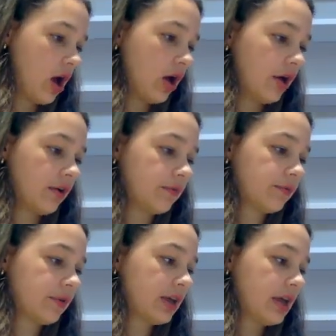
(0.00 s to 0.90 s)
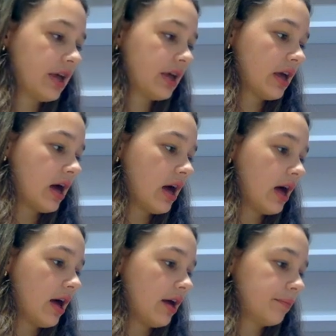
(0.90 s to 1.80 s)
of
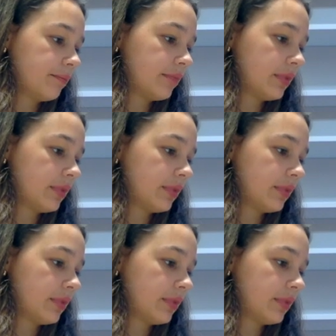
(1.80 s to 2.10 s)
Alec